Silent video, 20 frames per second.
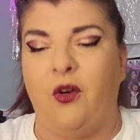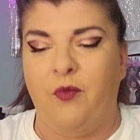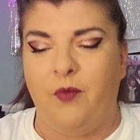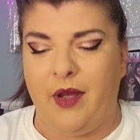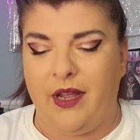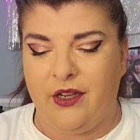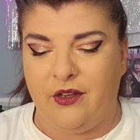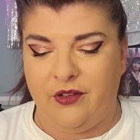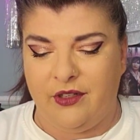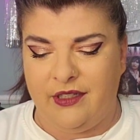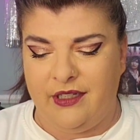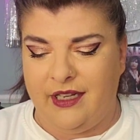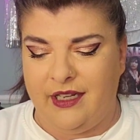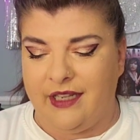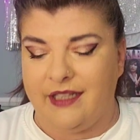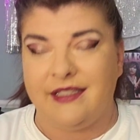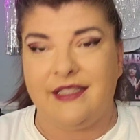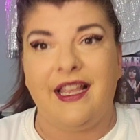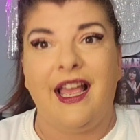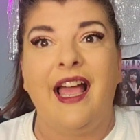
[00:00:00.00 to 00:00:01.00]
Oh my
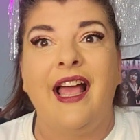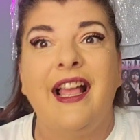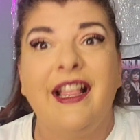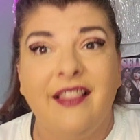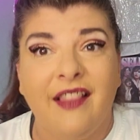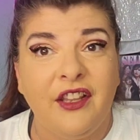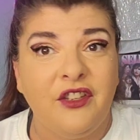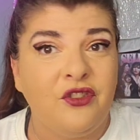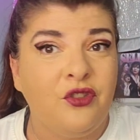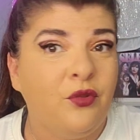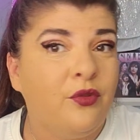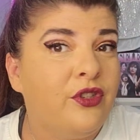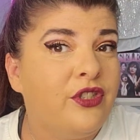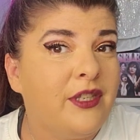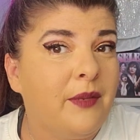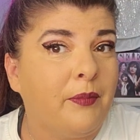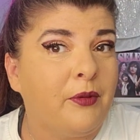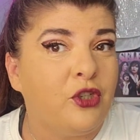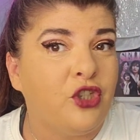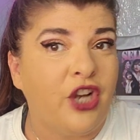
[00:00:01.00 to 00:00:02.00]
goodness. Let's do a
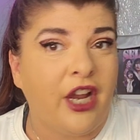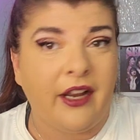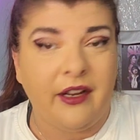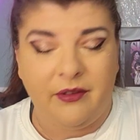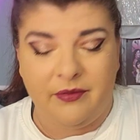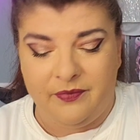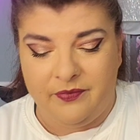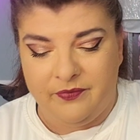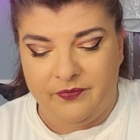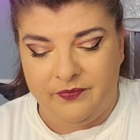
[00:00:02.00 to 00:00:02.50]
zipper check.